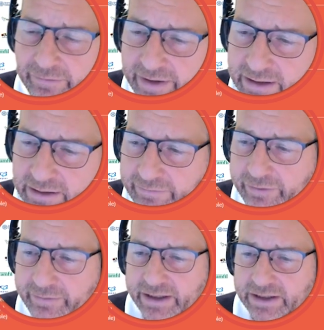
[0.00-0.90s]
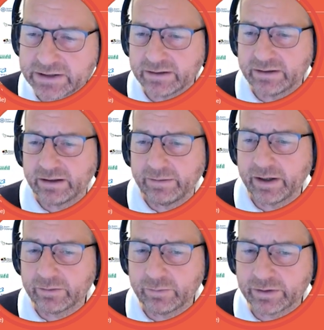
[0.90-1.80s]
find information
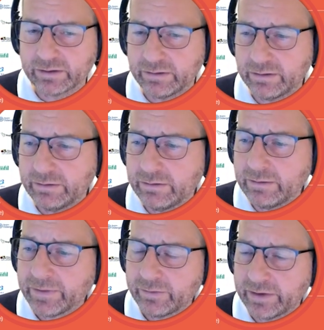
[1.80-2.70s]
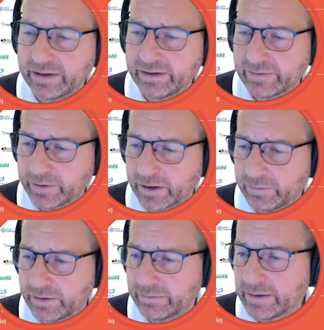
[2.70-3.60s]
about what to do when there's a
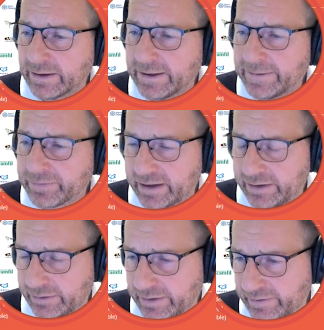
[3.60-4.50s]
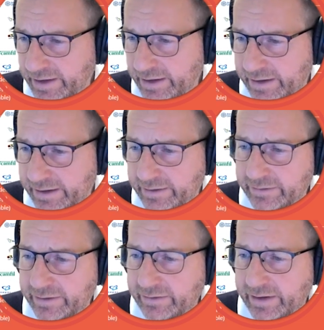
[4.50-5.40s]
problem. And you can see here
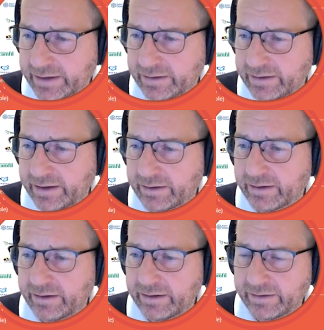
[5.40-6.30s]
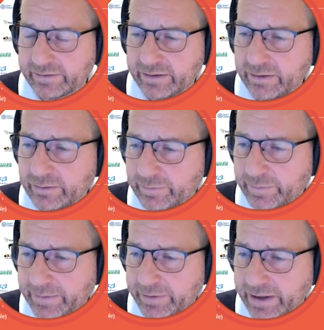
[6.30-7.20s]
to the right that there is a
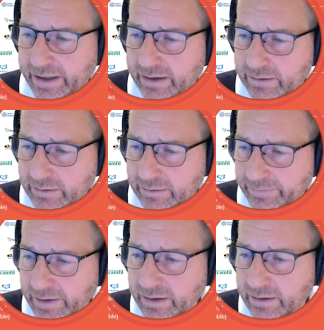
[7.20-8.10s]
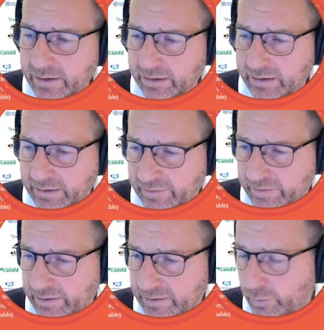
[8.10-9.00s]
newspaper icon. This